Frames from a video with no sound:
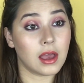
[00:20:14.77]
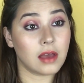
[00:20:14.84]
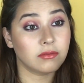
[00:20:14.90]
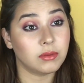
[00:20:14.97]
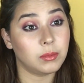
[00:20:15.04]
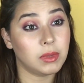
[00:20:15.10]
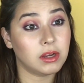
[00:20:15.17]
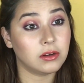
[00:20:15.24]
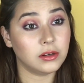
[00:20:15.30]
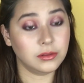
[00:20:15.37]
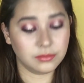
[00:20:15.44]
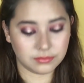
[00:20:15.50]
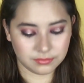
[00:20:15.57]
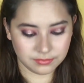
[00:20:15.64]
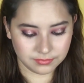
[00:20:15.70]
have a mirror,
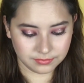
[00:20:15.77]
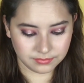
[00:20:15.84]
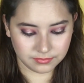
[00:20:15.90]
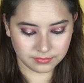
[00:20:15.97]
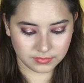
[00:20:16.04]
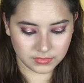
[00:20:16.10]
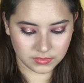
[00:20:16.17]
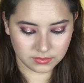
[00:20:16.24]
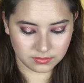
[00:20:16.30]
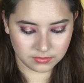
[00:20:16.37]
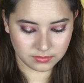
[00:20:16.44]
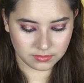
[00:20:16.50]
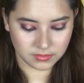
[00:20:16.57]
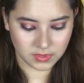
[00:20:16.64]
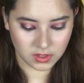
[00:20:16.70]

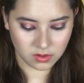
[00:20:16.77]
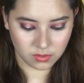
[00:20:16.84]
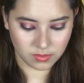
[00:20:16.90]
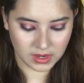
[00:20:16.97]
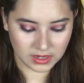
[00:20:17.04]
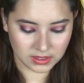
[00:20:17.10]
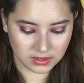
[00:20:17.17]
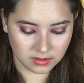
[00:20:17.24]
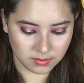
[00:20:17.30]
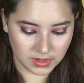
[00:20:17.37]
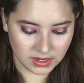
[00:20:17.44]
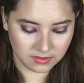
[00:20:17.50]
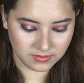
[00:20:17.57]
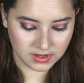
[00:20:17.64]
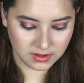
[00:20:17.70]
going back to the
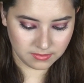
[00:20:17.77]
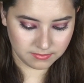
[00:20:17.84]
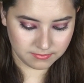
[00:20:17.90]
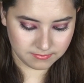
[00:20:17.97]
benefit.